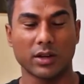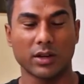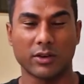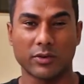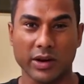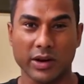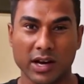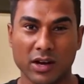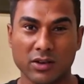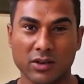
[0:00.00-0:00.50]

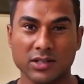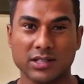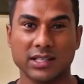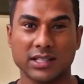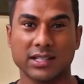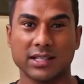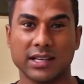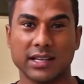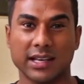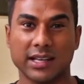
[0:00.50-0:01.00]
grounds
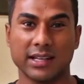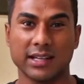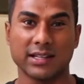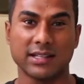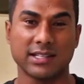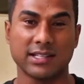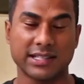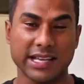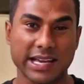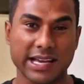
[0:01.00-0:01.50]
and
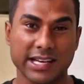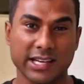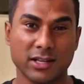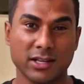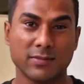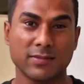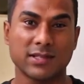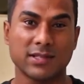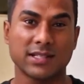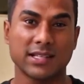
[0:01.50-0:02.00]

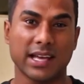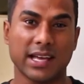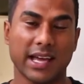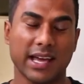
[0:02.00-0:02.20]
stadiums